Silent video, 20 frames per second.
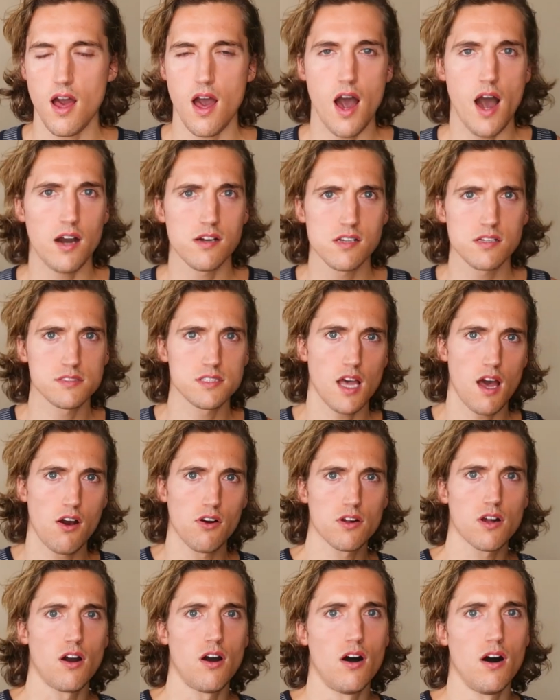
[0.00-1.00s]
How does
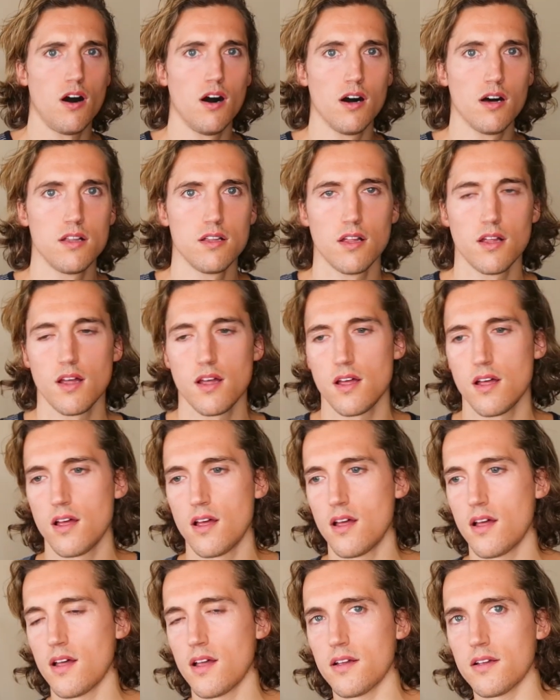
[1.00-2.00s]
alcohol
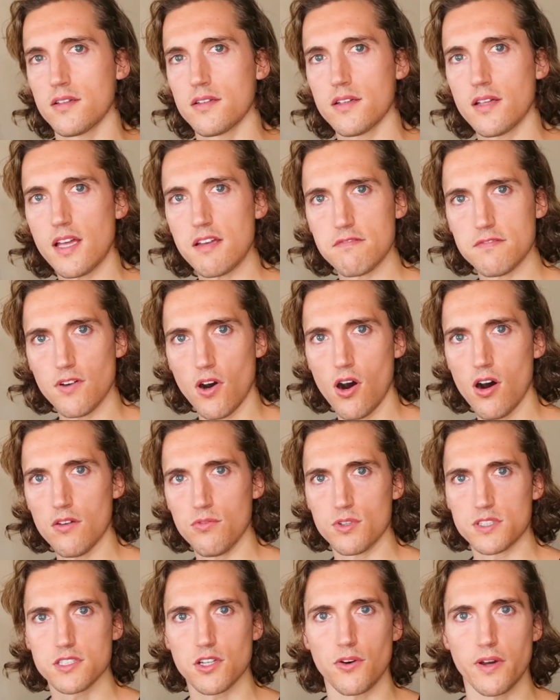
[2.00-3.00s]

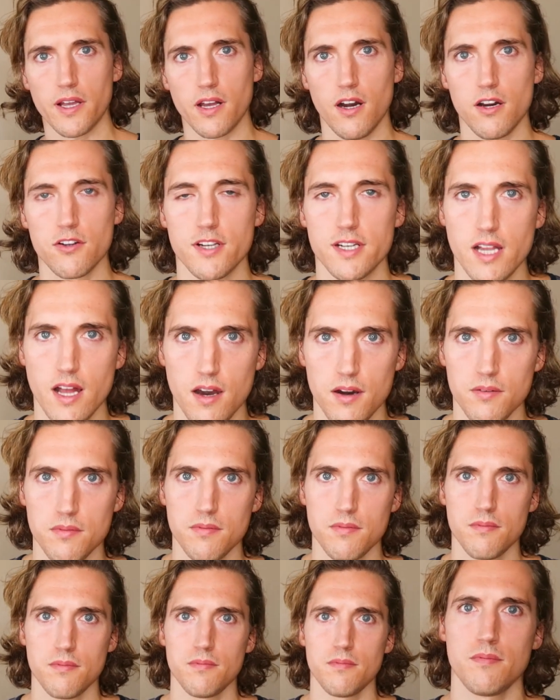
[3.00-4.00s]
involve what's going on right now?